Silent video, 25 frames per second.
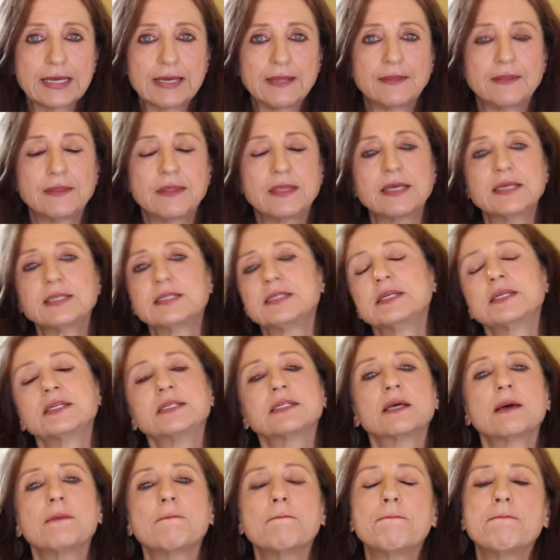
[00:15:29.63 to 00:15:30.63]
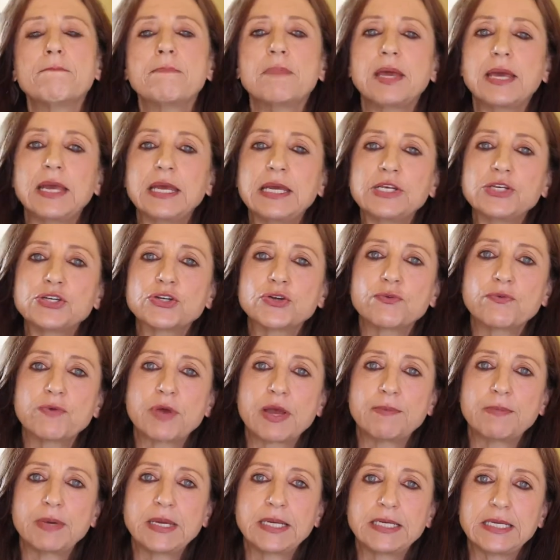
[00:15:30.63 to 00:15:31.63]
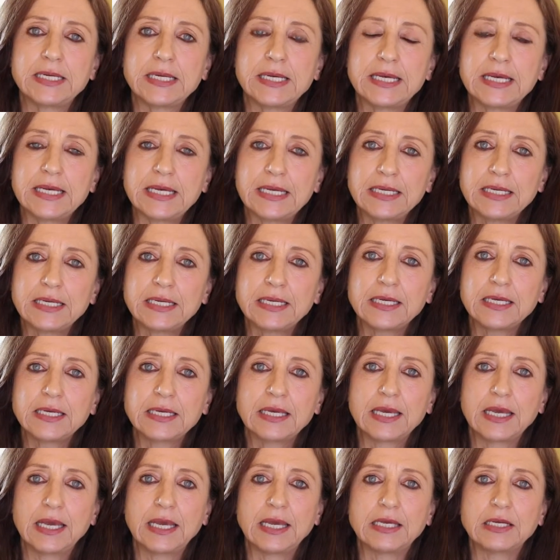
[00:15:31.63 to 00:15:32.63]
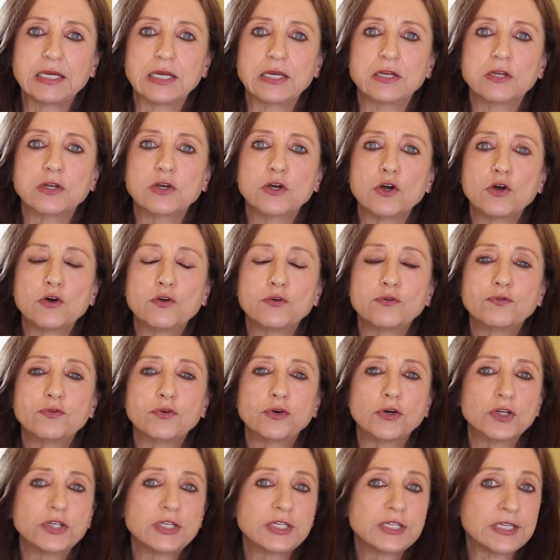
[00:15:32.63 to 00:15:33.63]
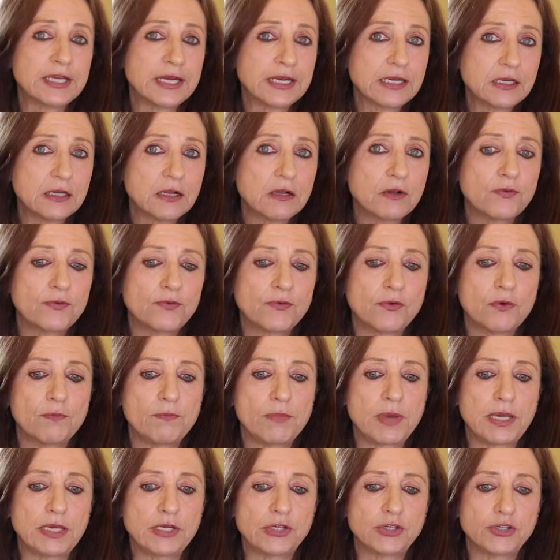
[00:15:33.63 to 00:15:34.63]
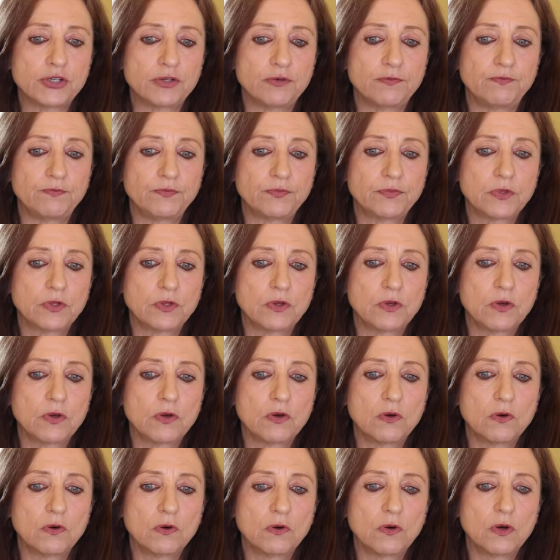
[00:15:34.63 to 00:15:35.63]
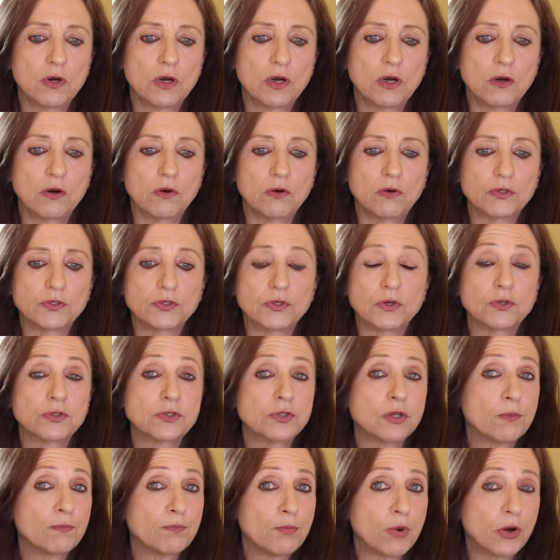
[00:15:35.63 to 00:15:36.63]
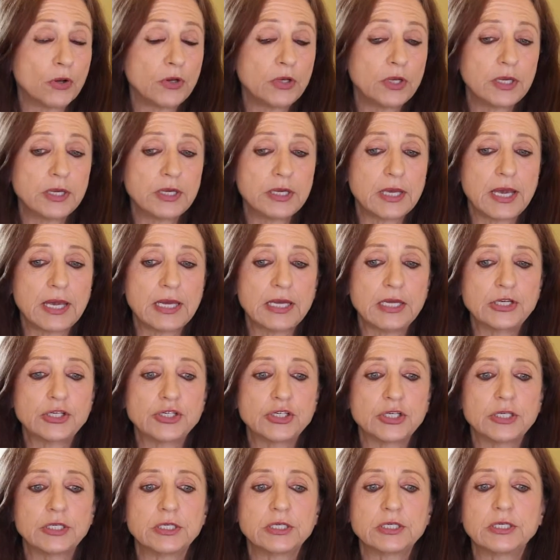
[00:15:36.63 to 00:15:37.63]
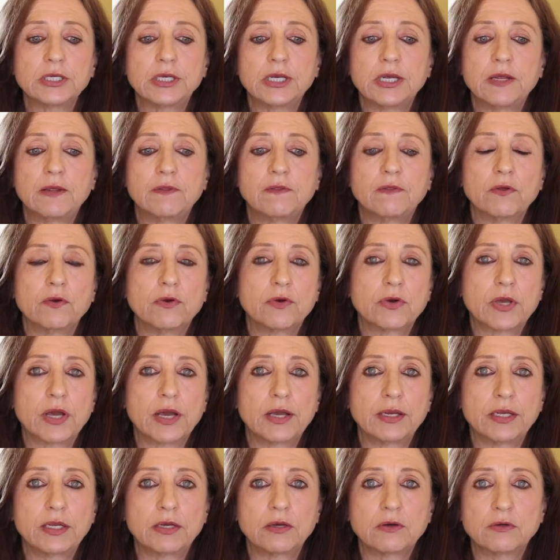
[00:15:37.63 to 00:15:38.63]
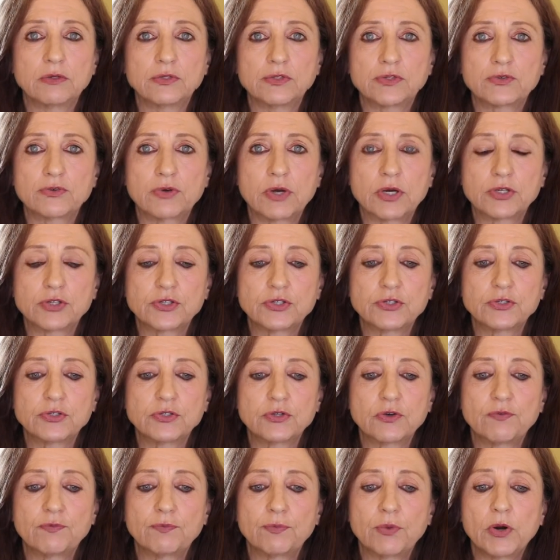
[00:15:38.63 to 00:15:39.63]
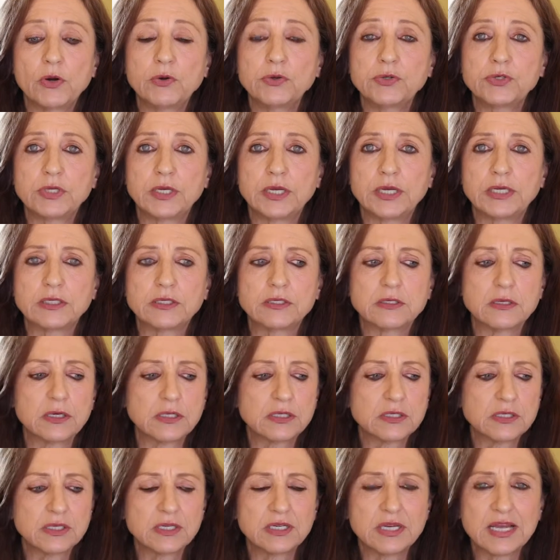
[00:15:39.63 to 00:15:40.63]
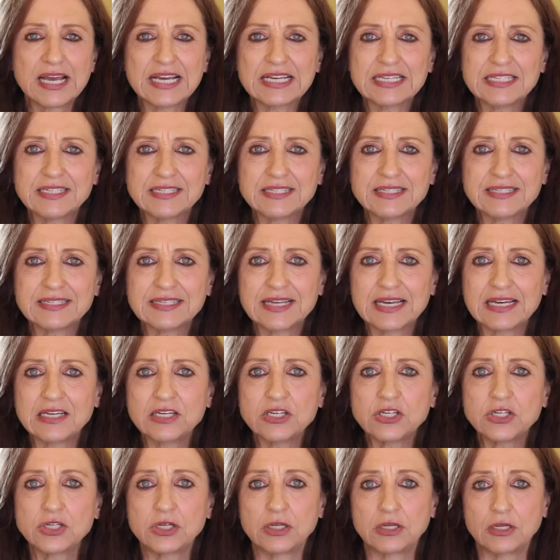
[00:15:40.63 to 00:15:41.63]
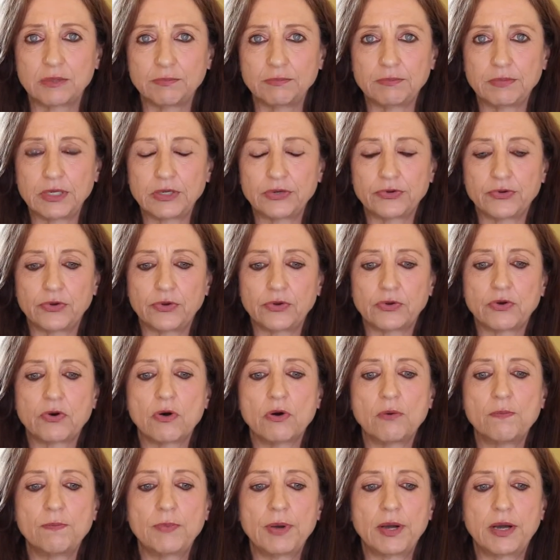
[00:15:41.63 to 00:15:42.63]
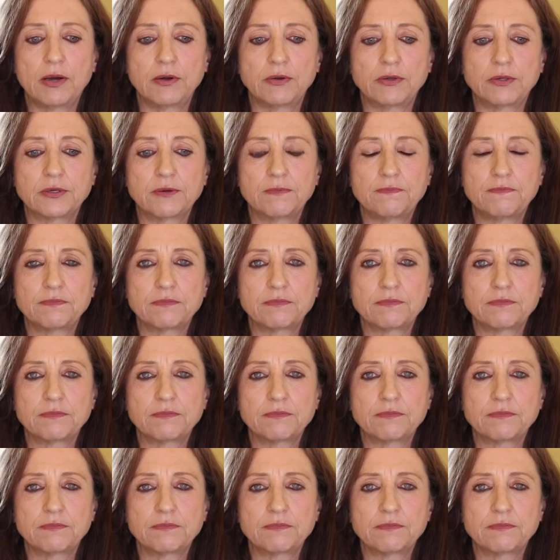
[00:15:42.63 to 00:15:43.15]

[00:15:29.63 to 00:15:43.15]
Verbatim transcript: This is a major remedy indicated for dental formation. Uh, also a bonding agent in the organic constructions of protein, so it's an essential mineral compound.